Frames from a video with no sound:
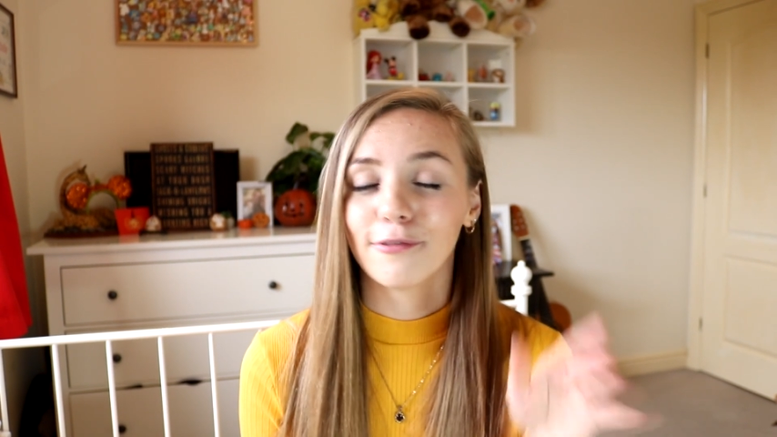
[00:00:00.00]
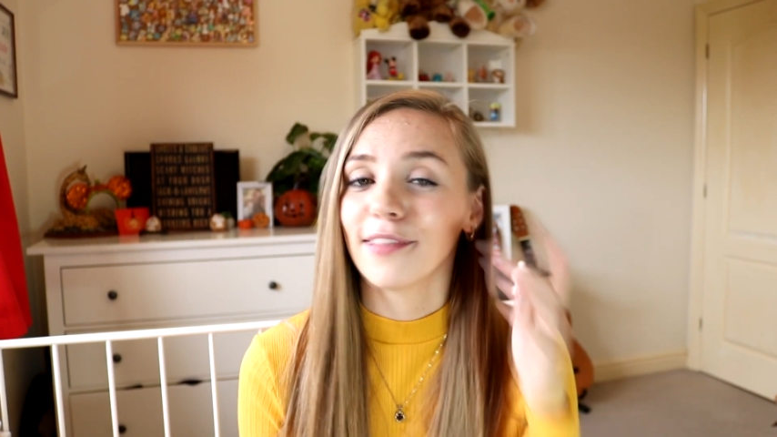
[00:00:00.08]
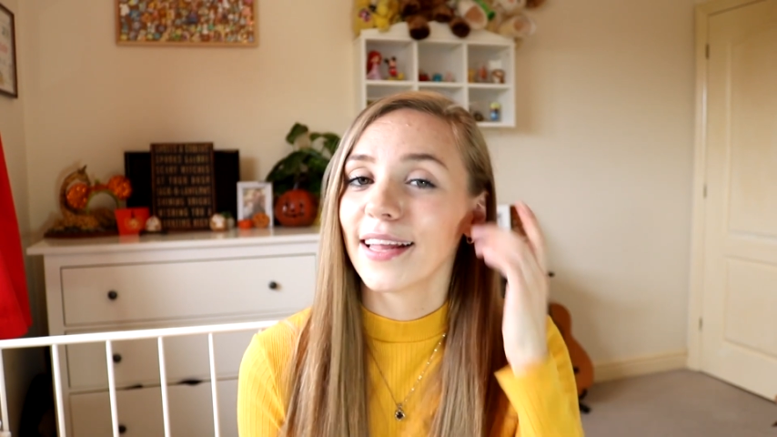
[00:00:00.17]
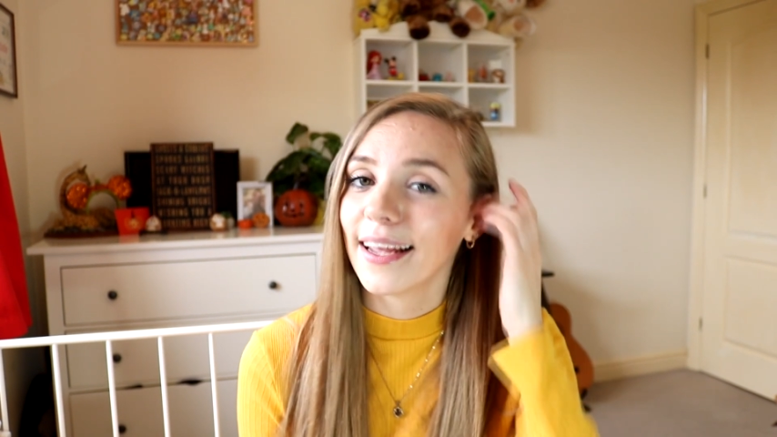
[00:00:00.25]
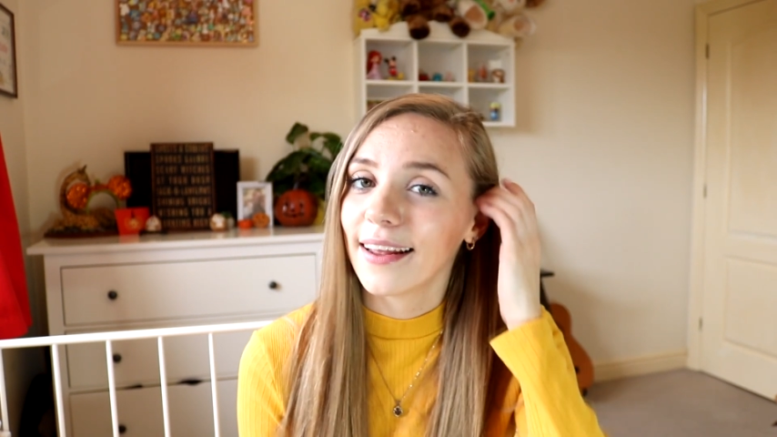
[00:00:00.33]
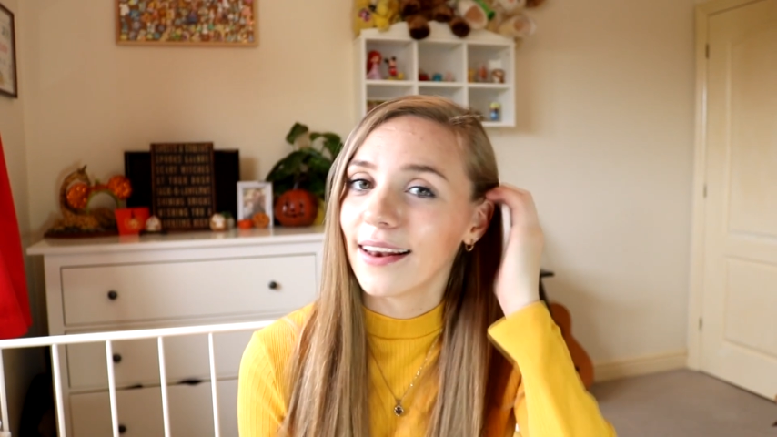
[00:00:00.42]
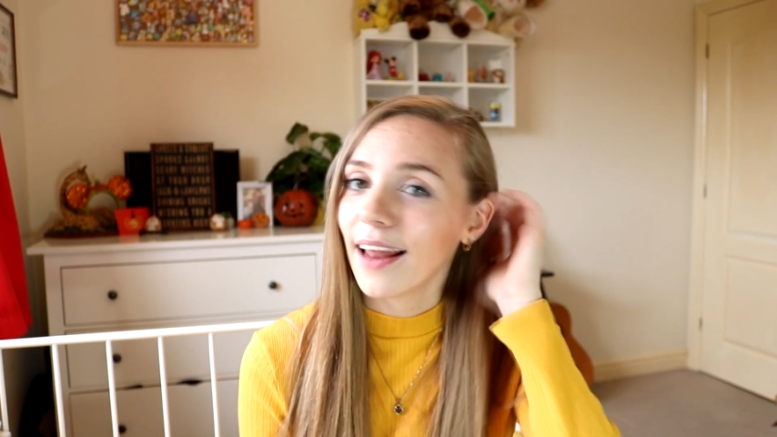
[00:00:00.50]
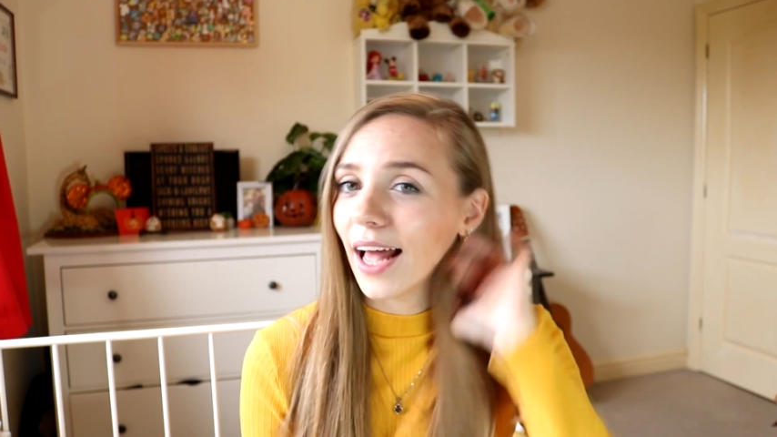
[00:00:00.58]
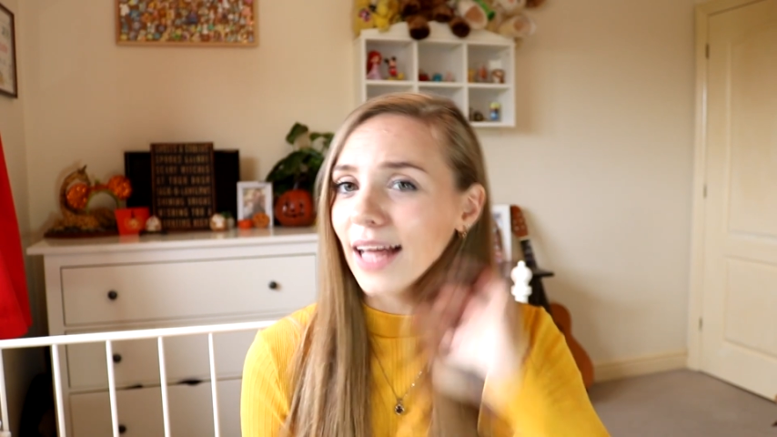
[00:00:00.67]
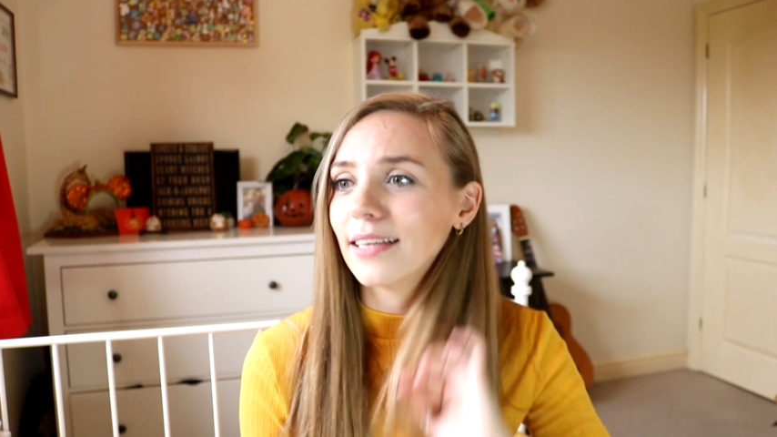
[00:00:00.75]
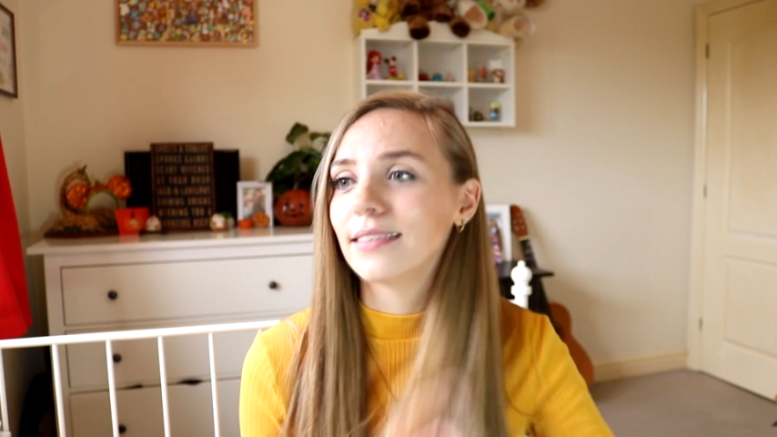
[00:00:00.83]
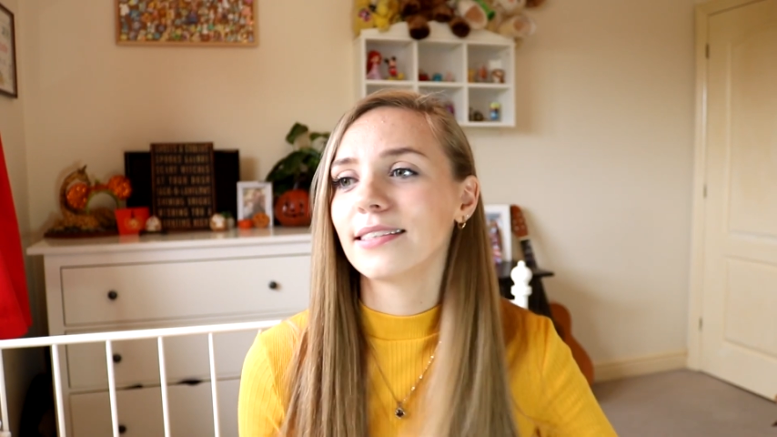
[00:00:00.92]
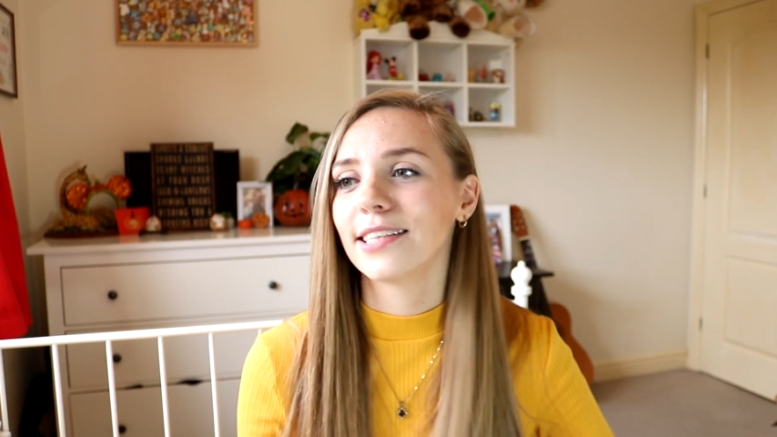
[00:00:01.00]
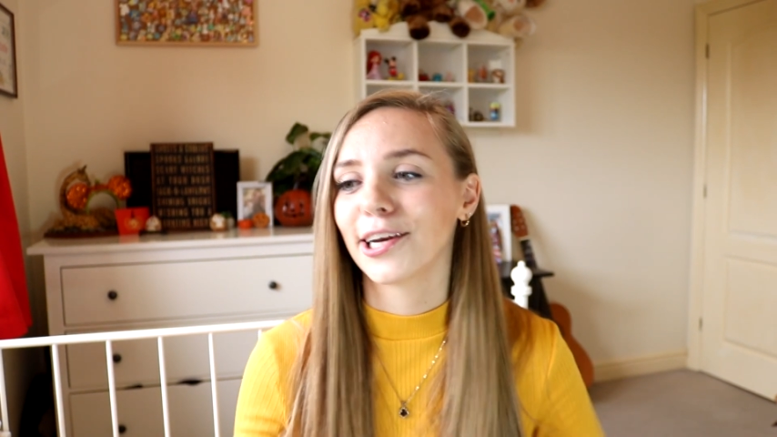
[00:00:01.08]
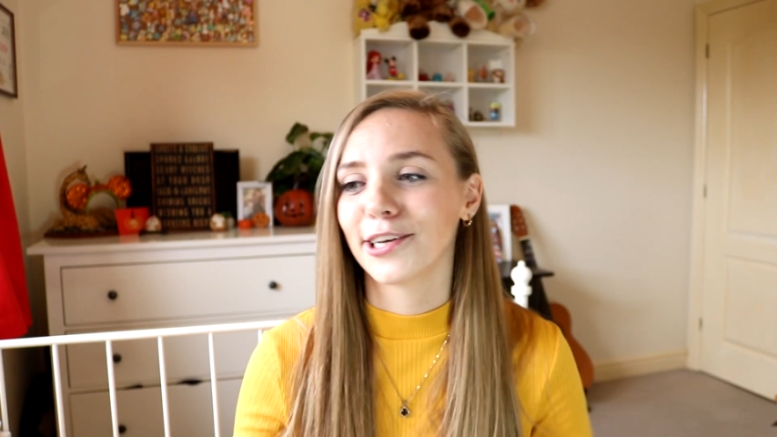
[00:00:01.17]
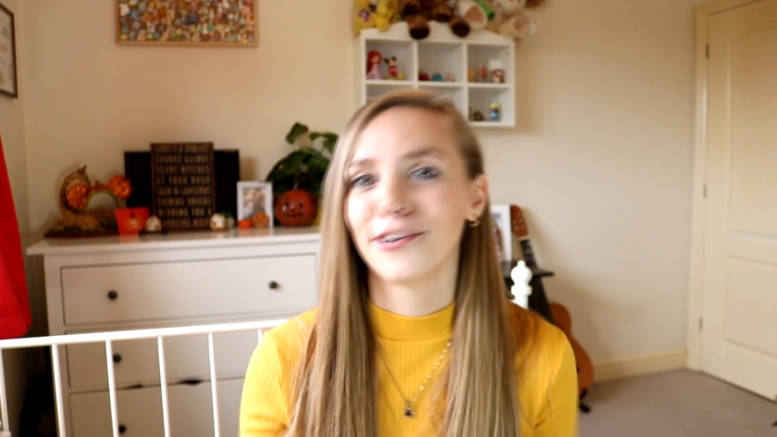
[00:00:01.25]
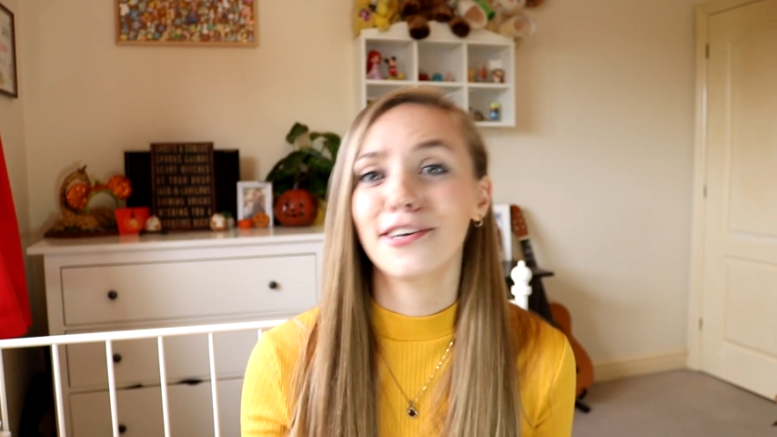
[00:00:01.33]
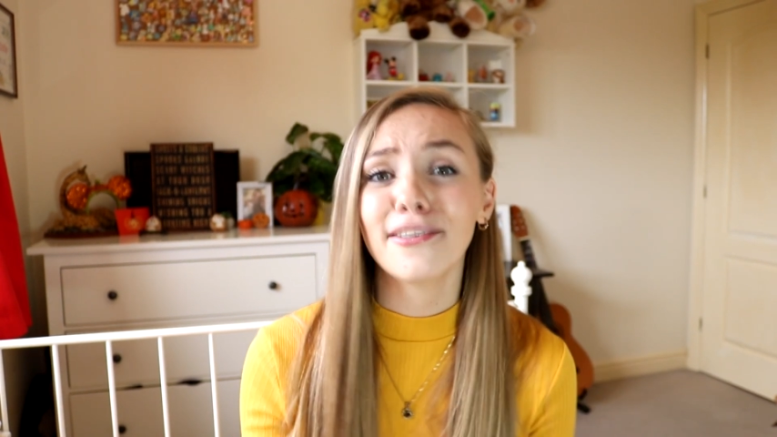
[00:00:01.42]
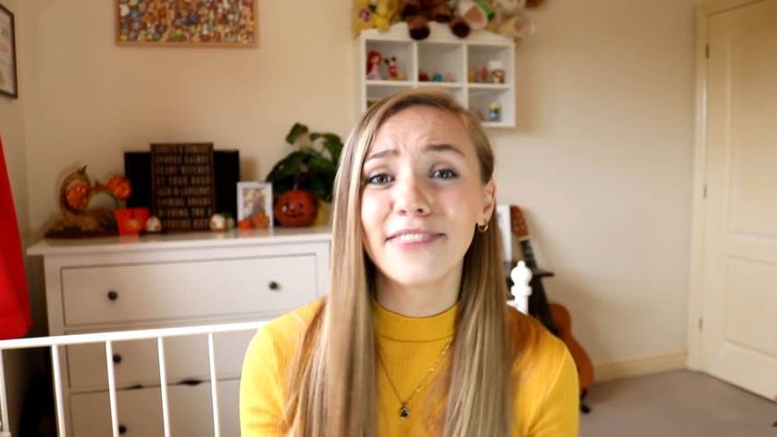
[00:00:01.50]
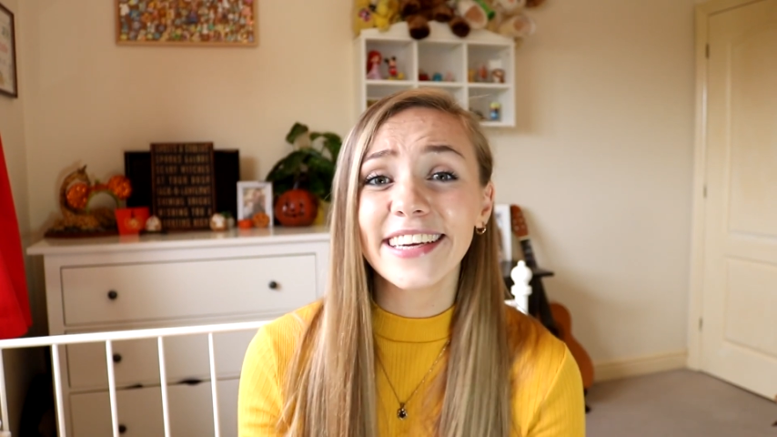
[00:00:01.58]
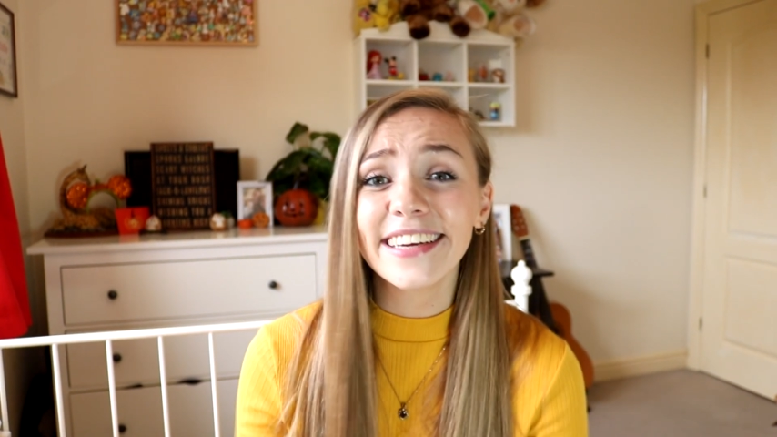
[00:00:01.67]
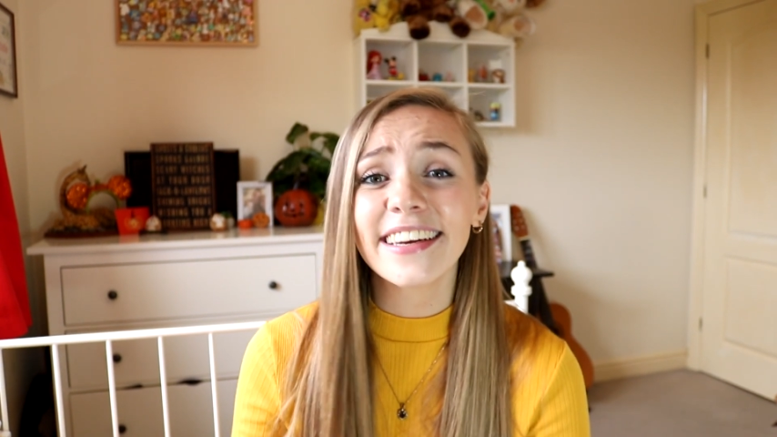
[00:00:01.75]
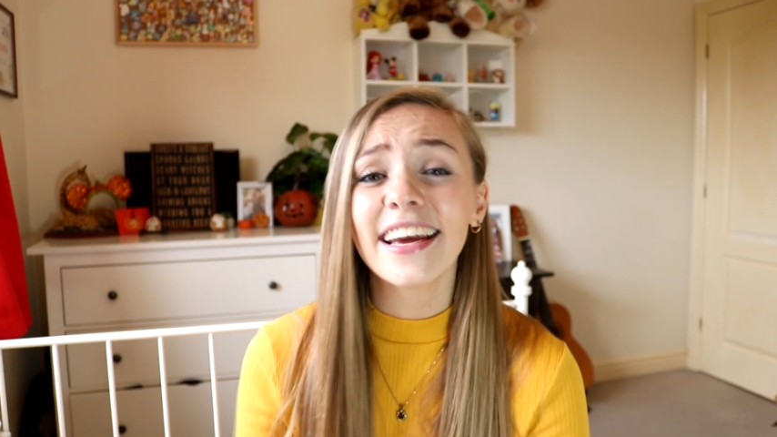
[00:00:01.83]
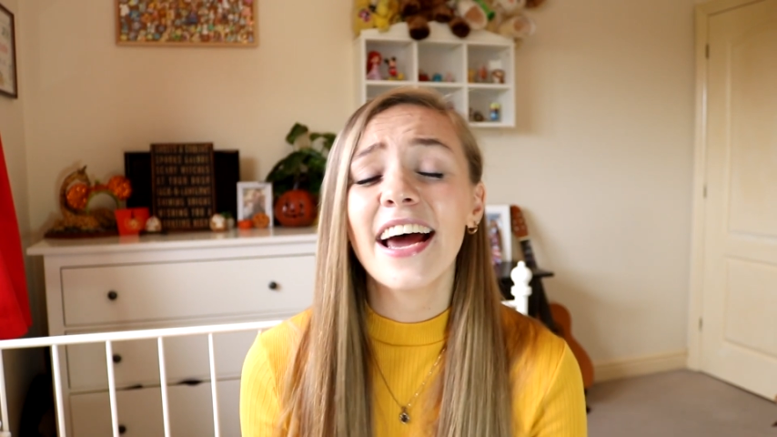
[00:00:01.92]
Flynn and Tiana and
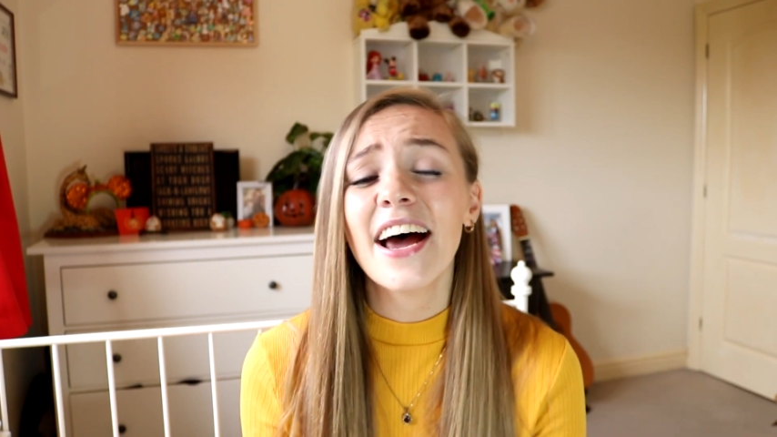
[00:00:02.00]
Naveen,